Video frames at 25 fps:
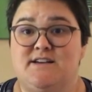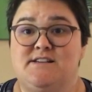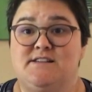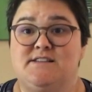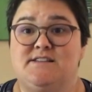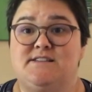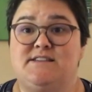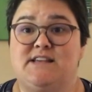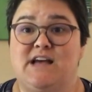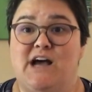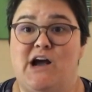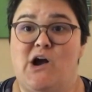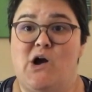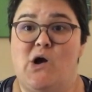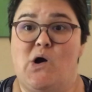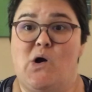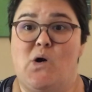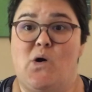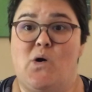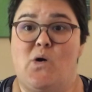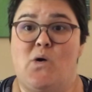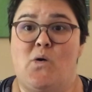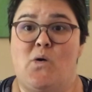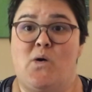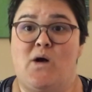
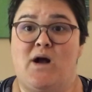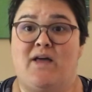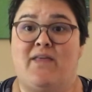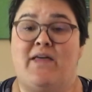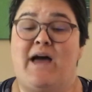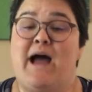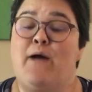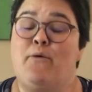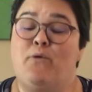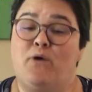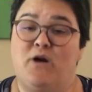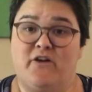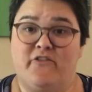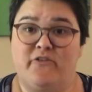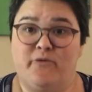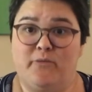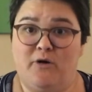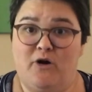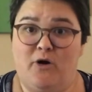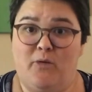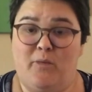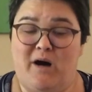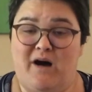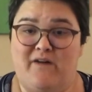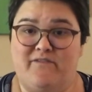So I work from a
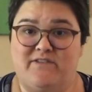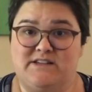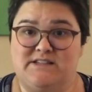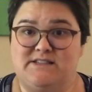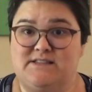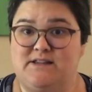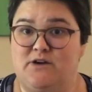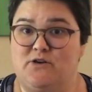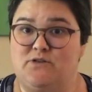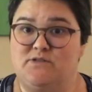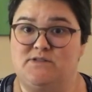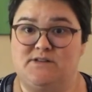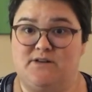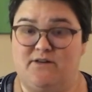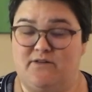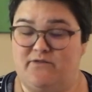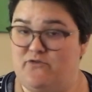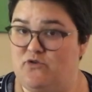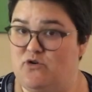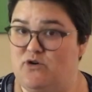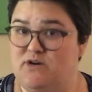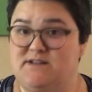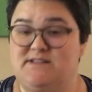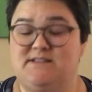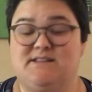home office though, so of
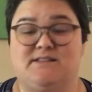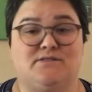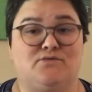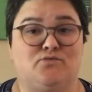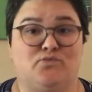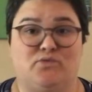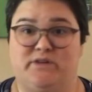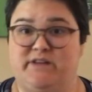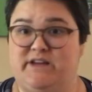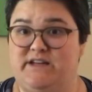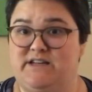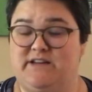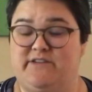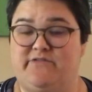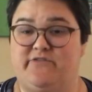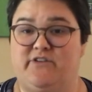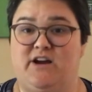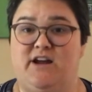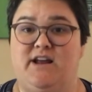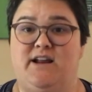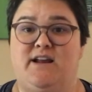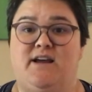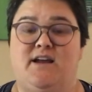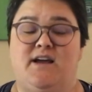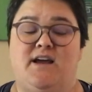course it's really
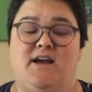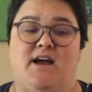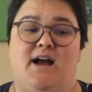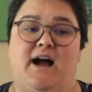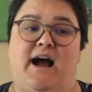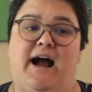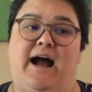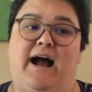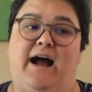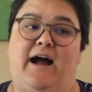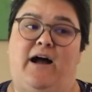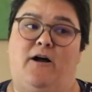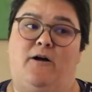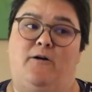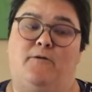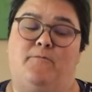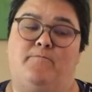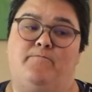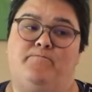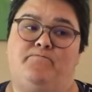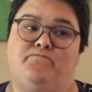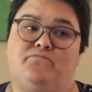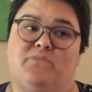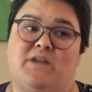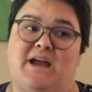different.
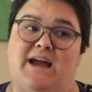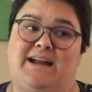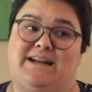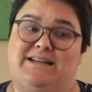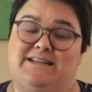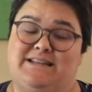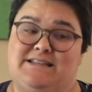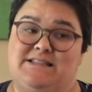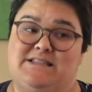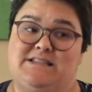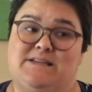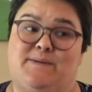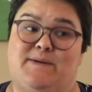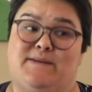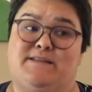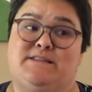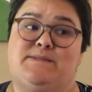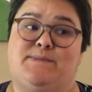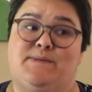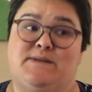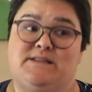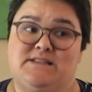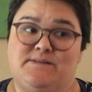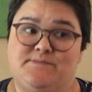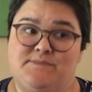I did
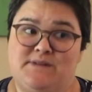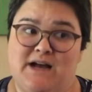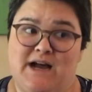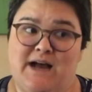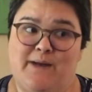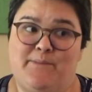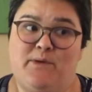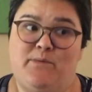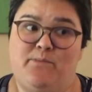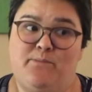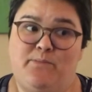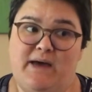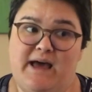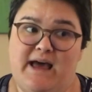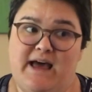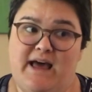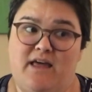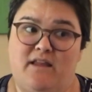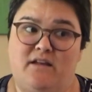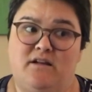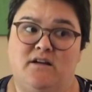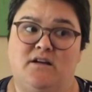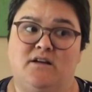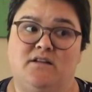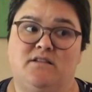spend some time in
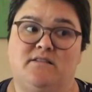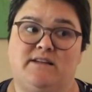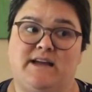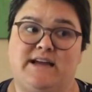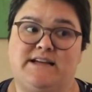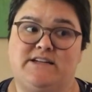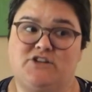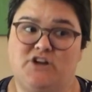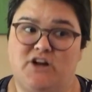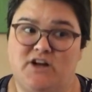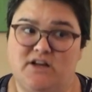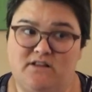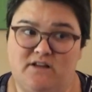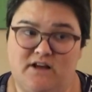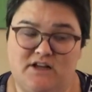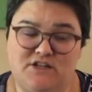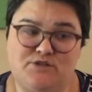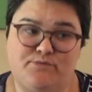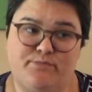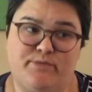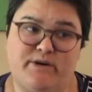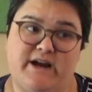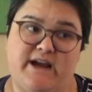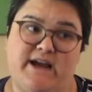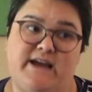bed, like during
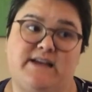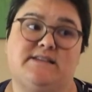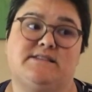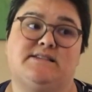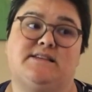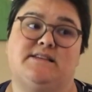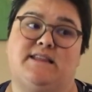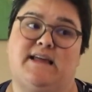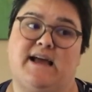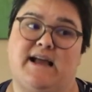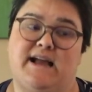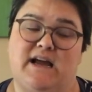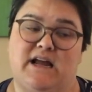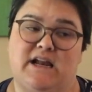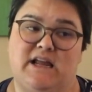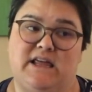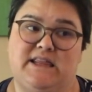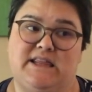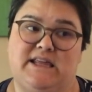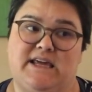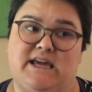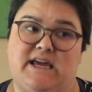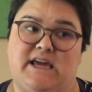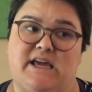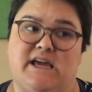lunch breaks and that kind of
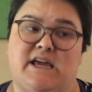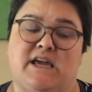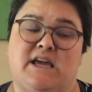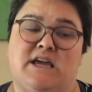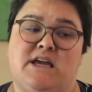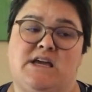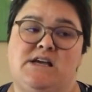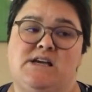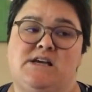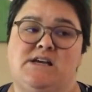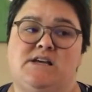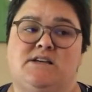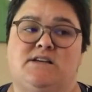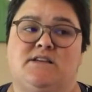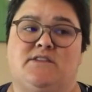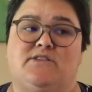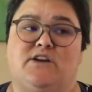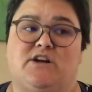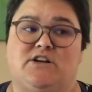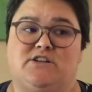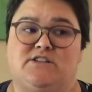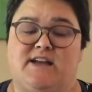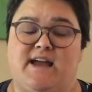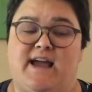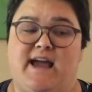thing,
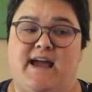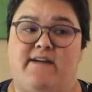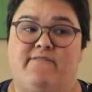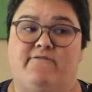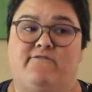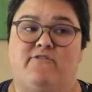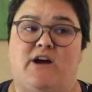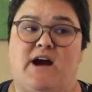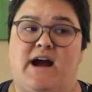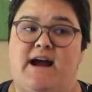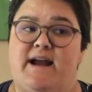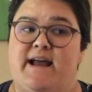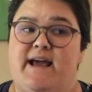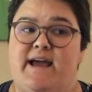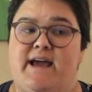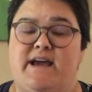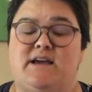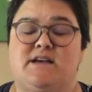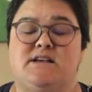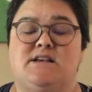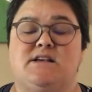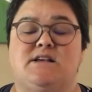Thursday and Friday.